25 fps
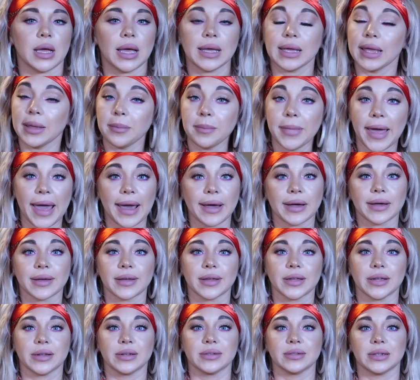I came back.
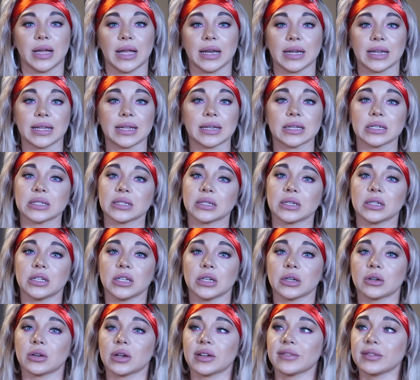I needed,
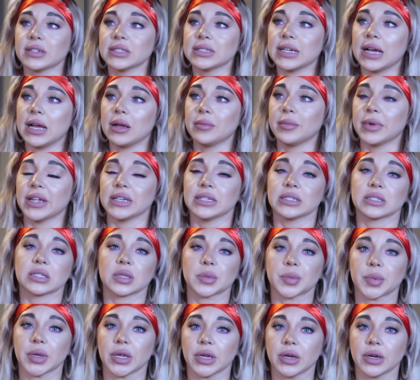you know, every time I
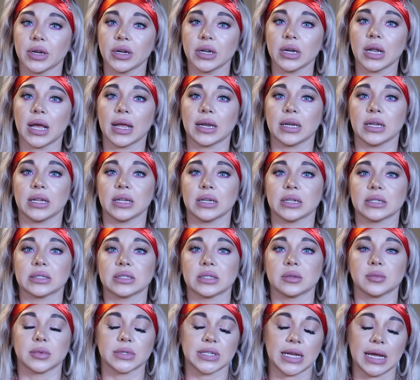disappeared, I needed
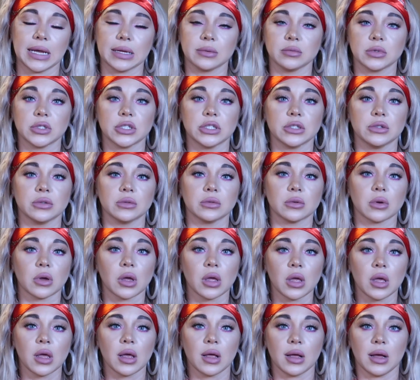some time to
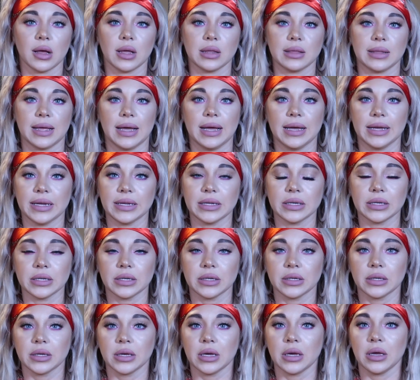align
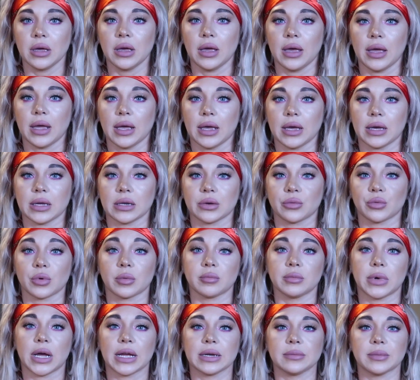and
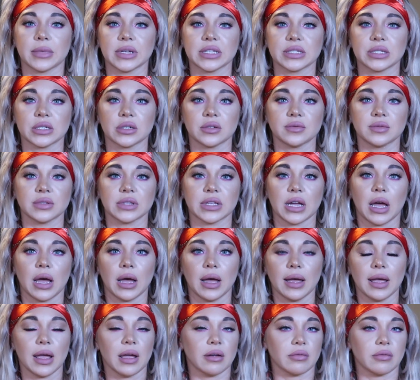remind myself that